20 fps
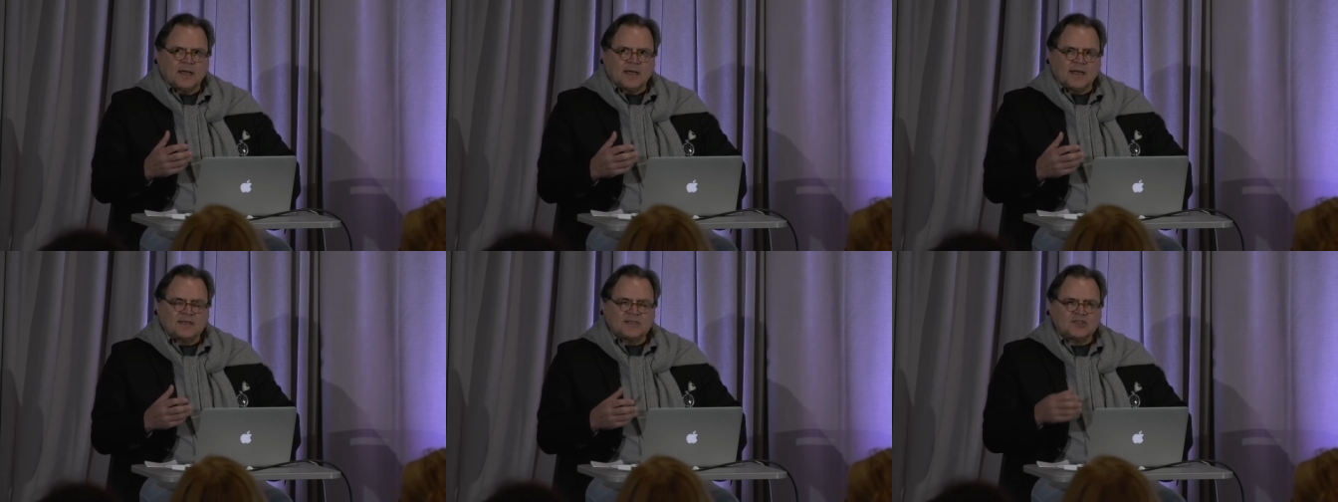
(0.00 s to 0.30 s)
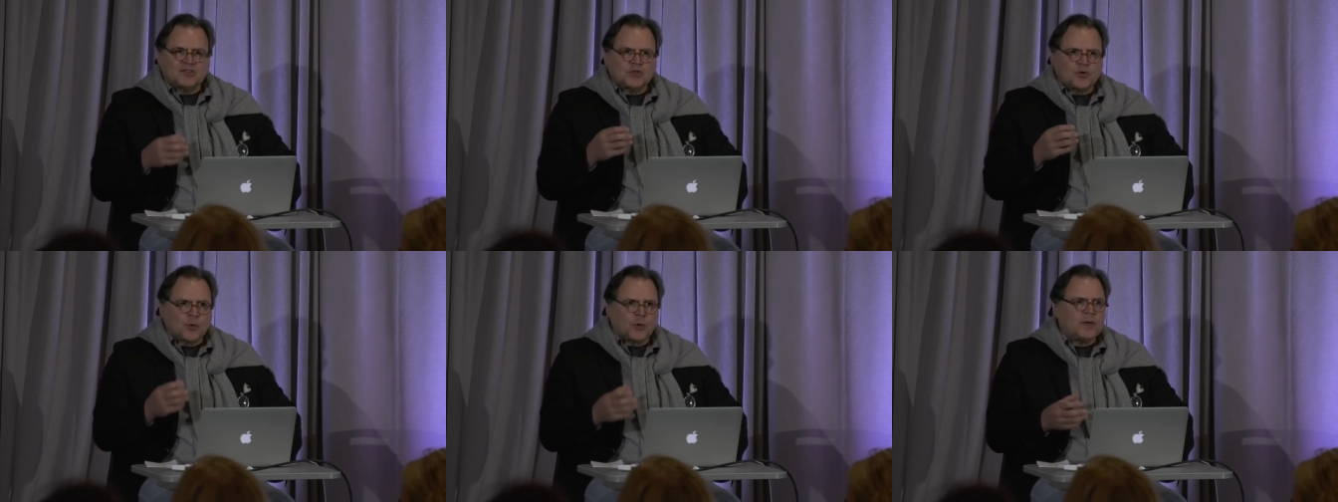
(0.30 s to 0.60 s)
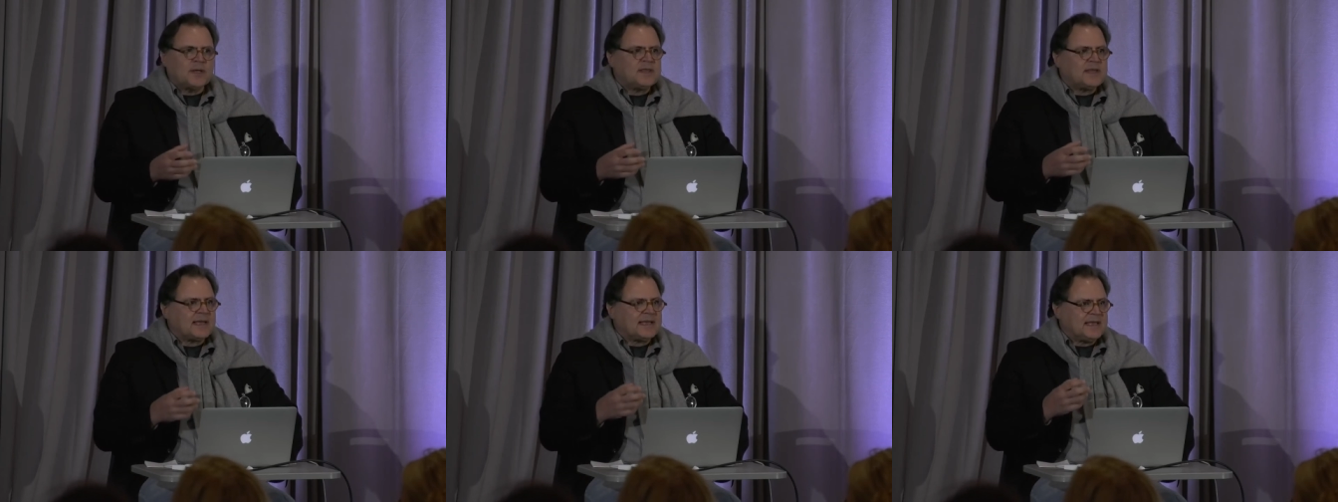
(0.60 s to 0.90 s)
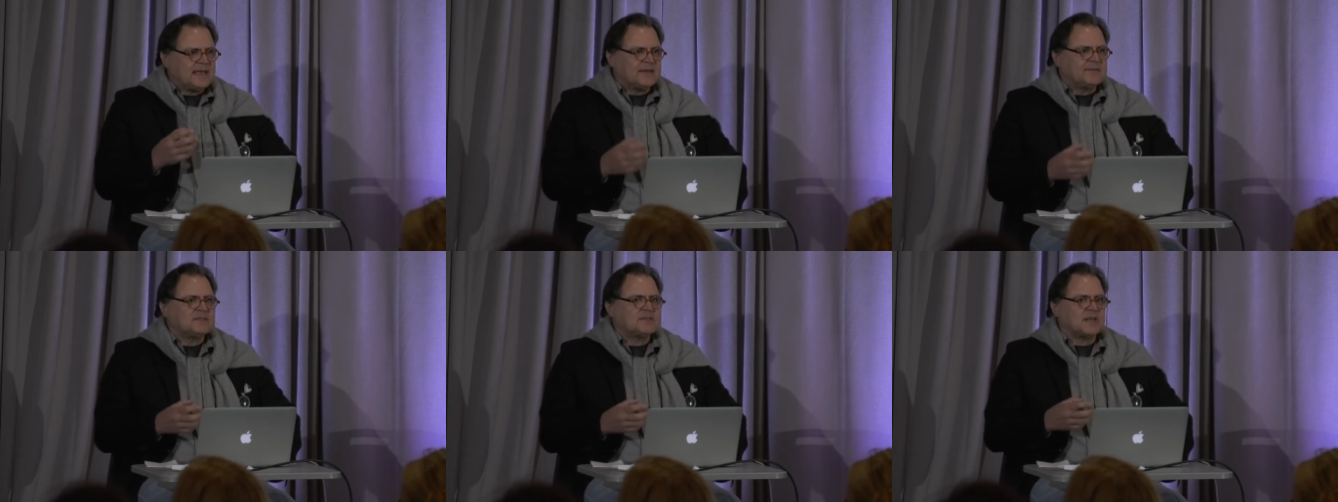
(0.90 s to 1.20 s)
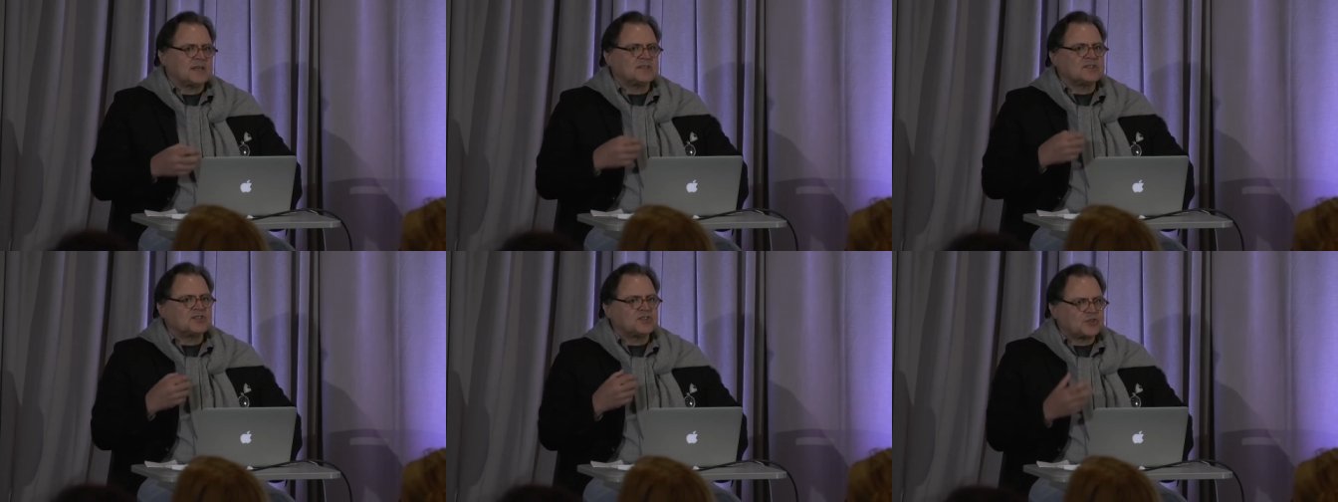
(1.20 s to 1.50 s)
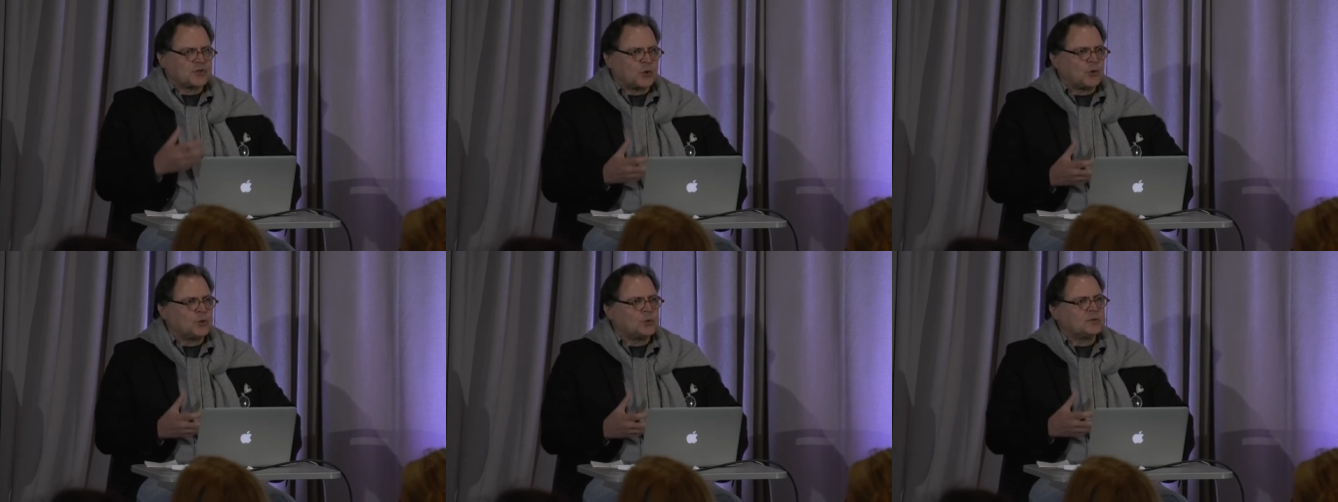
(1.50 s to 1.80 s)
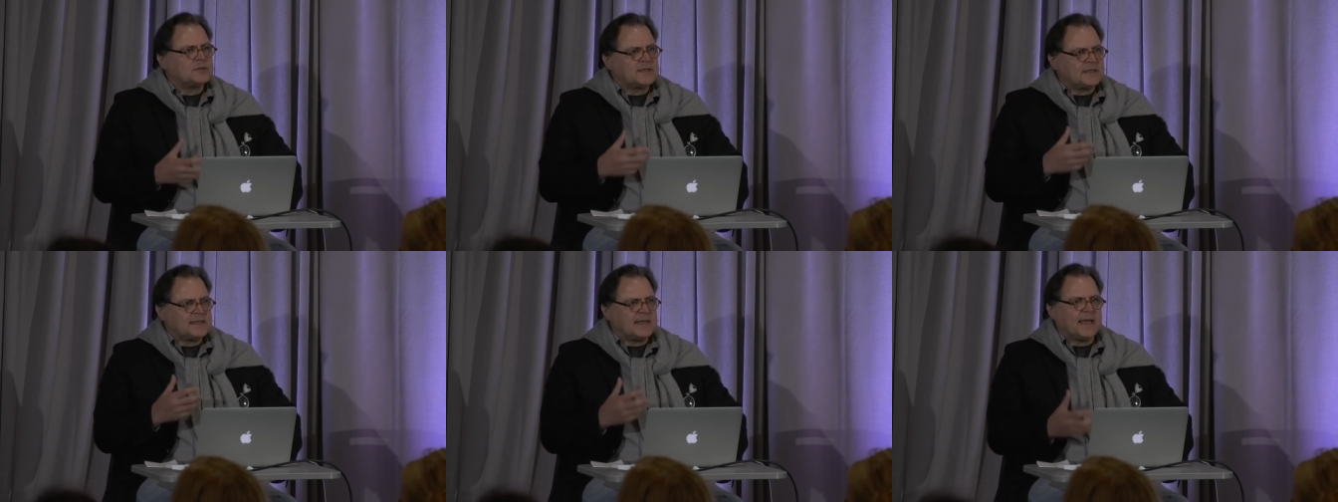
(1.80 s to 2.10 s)
it's story that gives a
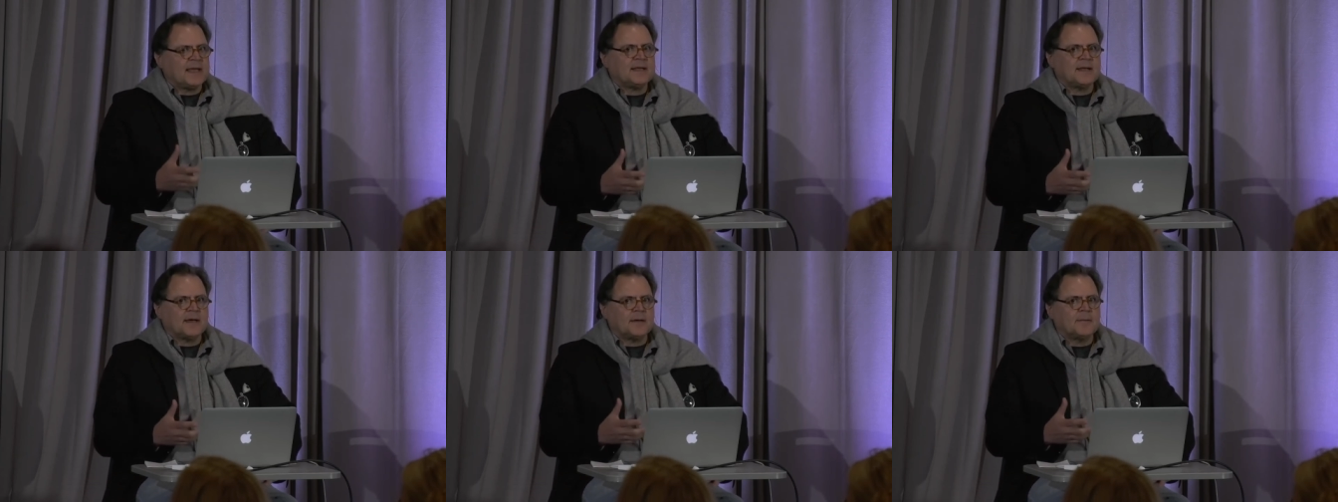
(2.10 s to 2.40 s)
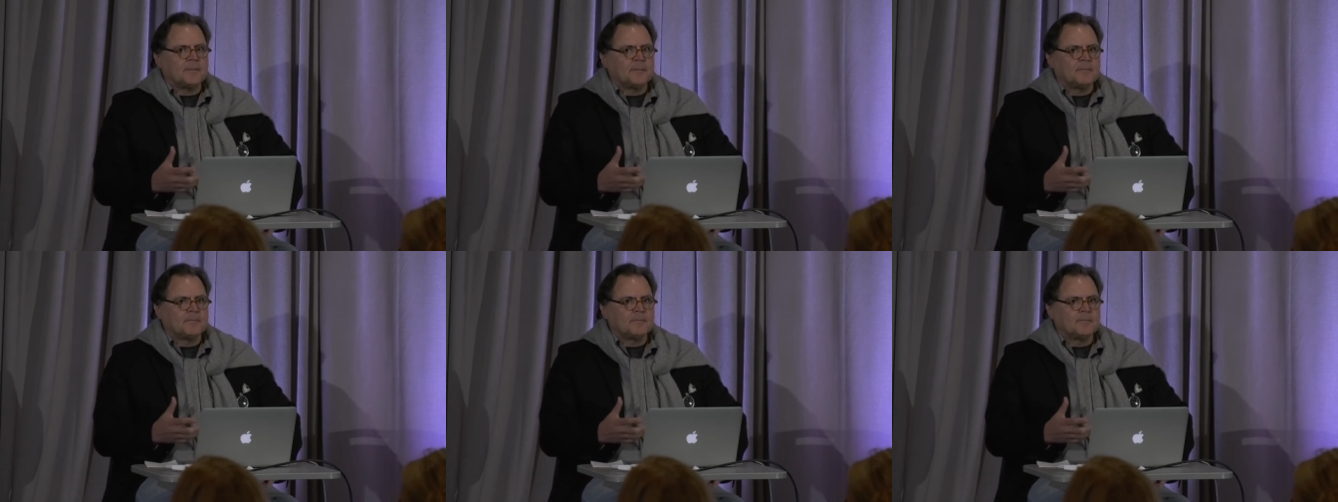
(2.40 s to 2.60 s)
soul to data.